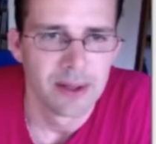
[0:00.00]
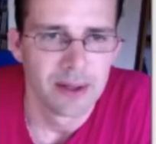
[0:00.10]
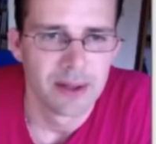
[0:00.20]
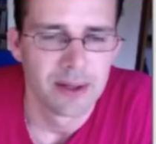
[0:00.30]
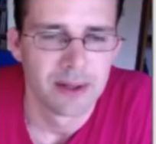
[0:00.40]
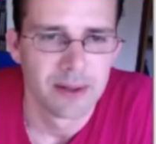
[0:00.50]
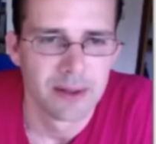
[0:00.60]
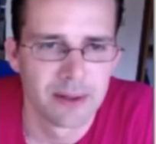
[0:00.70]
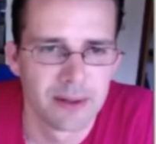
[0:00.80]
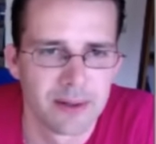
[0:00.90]
uh,
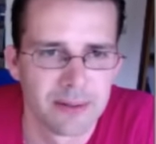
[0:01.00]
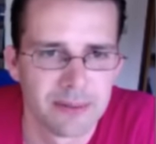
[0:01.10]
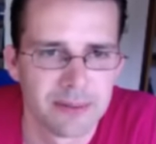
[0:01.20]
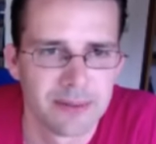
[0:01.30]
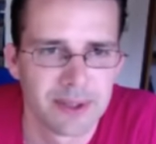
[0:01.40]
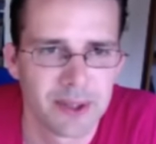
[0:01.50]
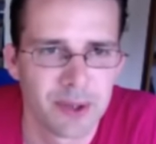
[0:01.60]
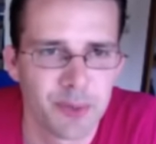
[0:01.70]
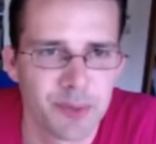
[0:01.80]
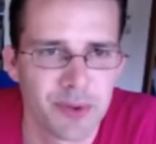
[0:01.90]
I
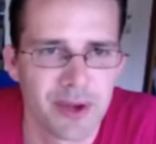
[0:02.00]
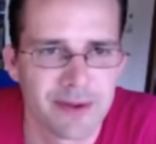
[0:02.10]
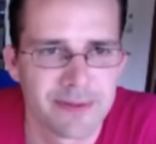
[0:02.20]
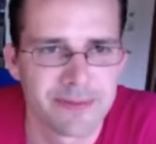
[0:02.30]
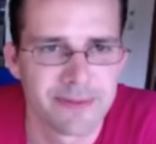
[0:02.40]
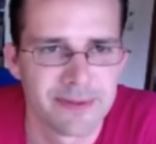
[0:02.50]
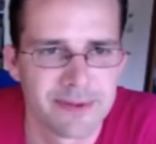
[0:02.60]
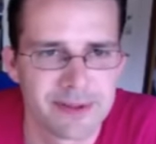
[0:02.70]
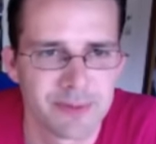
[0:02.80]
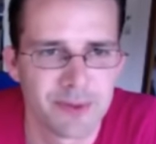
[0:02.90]
hope you have
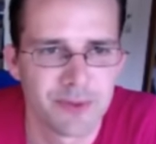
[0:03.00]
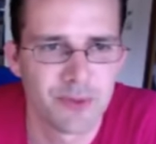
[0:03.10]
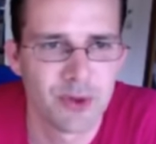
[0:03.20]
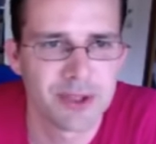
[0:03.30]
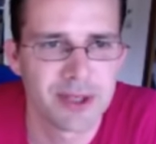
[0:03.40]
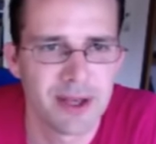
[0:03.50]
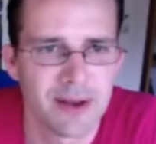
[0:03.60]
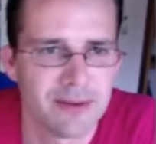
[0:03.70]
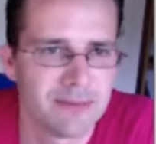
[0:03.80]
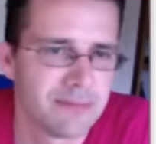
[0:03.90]
some good thought
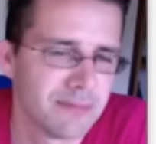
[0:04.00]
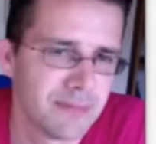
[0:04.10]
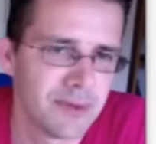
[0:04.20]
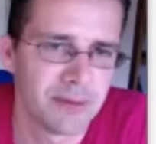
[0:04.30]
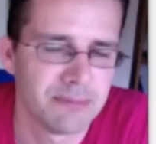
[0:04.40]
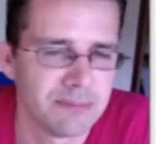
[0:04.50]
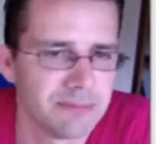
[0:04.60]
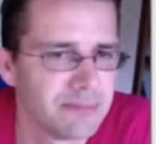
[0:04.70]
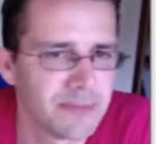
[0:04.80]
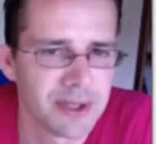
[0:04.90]
and well,
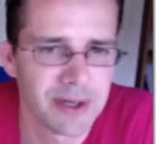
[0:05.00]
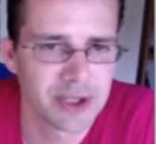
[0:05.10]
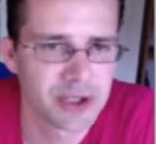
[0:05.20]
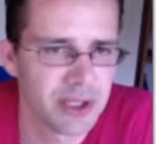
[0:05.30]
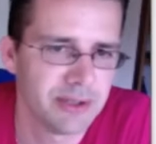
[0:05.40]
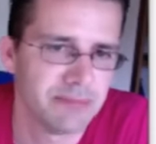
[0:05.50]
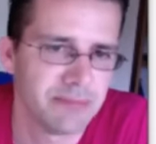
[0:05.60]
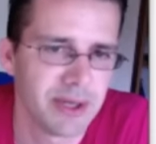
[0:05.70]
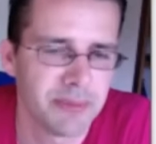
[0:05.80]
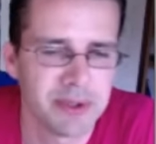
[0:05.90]
there are actually
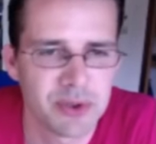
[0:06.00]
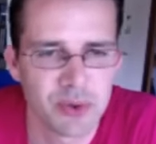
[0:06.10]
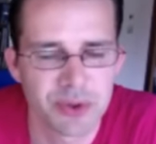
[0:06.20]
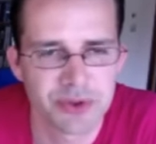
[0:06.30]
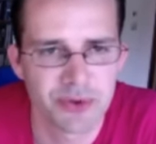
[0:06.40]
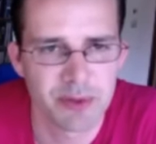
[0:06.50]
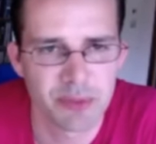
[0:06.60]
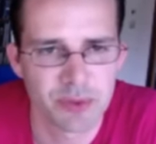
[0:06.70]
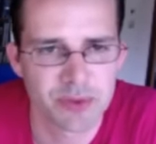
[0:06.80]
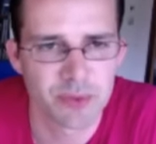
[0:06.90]
maybe two or three
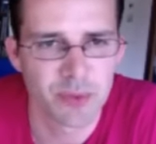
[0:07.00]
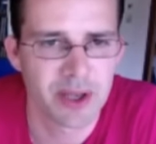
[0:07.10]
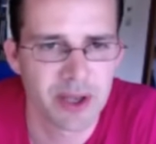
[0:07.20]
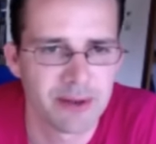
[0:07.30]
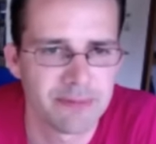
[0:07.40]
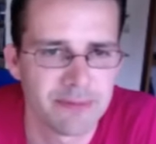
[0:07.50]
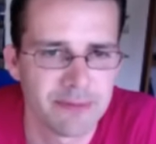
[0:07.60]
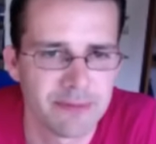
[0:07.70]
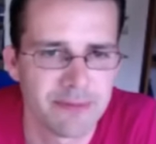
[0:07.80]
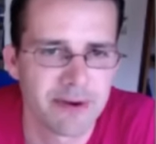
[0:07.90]
moves. We can
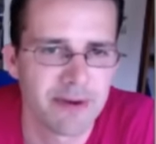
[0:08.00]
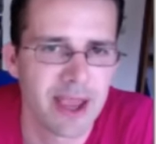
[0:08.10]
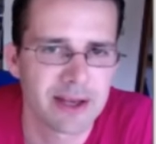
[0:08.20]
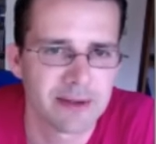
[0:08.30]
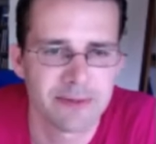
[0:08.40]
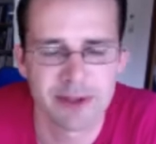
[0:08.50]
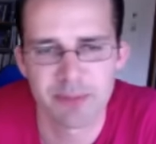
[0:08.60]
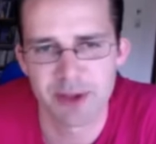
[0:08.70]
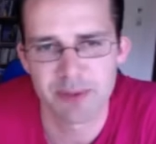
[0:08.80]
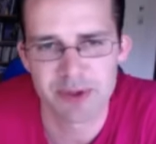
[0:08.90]
very actively
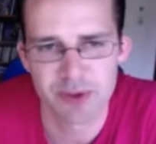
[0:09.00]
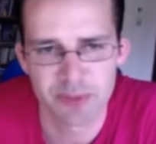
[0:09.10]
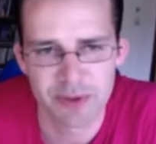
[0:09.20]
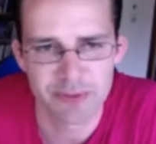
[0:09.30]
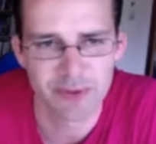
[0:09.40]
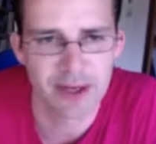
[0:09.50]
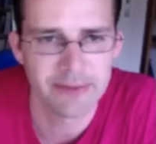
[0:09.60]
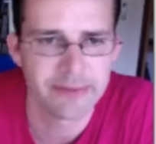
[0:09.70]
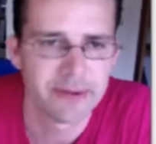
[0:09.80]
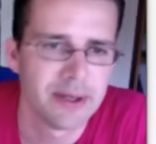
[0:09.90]
play bishop
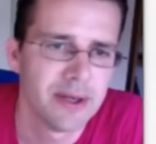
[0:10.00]
b5.